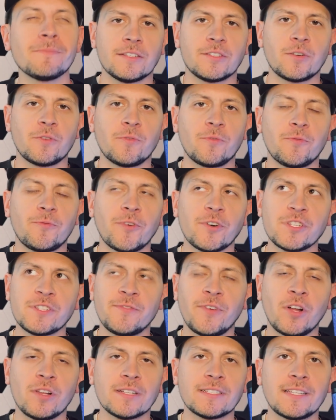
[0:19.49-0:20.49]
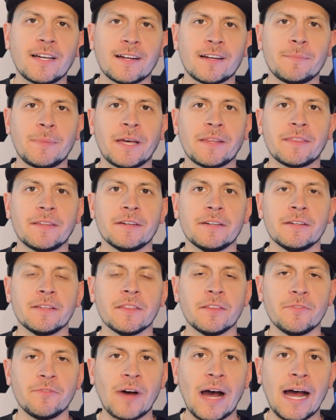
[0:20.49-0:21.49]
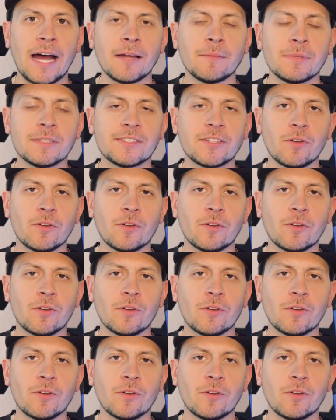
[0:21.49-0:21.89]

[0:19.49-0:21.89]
So first of all, let's talk about the vibe.